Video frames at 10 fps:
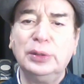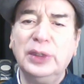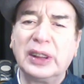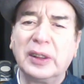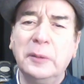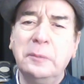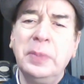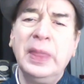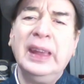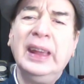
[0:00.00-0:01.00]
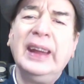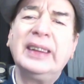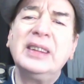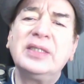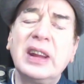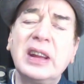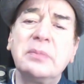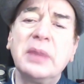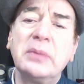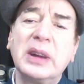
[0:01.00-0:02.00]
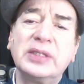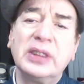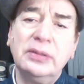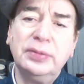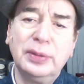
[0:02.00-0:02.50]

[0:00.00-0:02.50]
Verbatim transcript: with at least i can be myself